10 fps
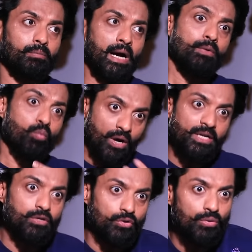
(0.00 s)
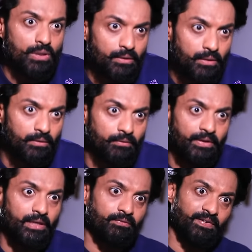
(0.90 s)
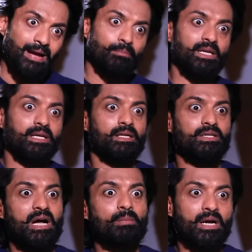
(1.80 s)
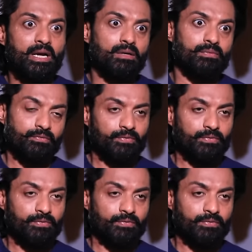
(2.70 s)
I wanted to do a very family drama kind of a film